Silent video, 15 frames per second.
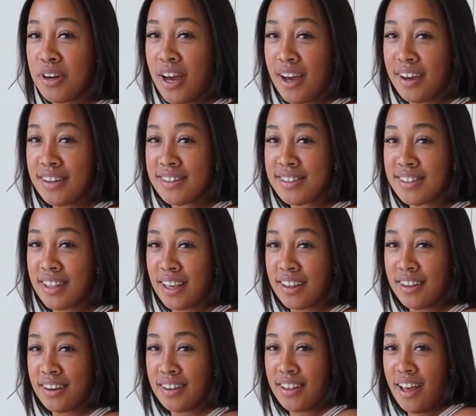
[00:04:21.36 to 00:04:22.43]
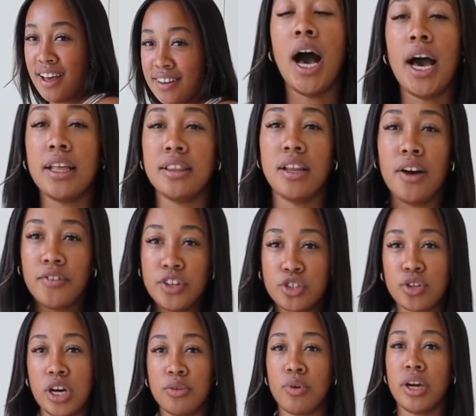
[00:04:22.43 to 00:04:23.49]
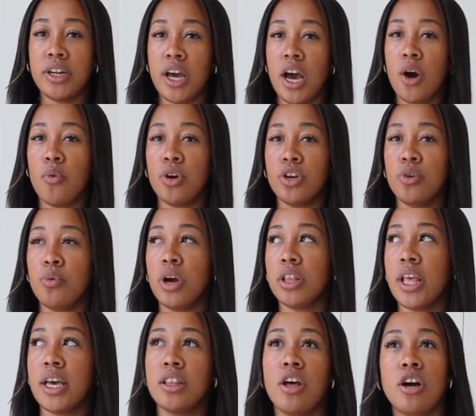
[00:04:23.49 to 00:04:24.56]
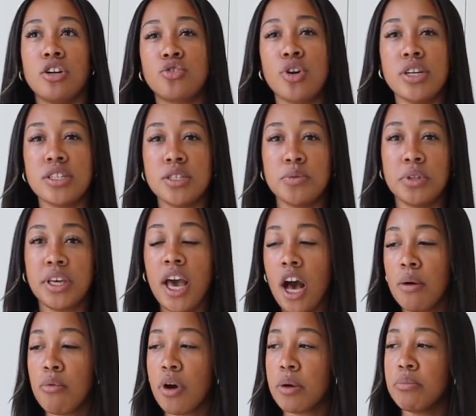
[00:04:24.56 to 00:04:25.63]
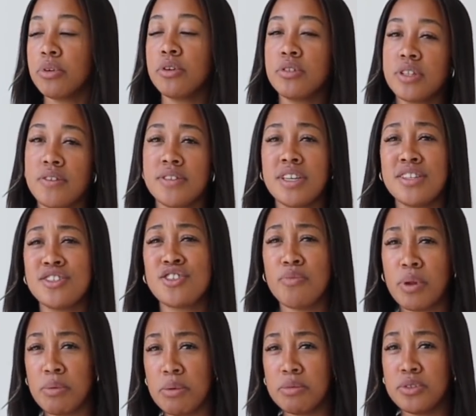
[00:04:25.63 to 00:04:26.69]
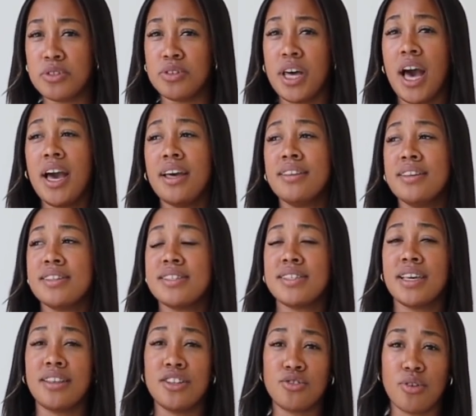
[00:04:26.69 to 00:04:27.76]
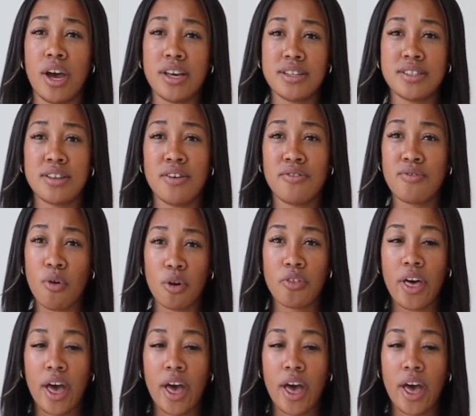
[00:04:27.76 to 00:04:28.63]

nice. Like, look at that. I love the trend right now where you wear like long dresses with cowboy boots. I've seen so many people do that, and this is like the dress for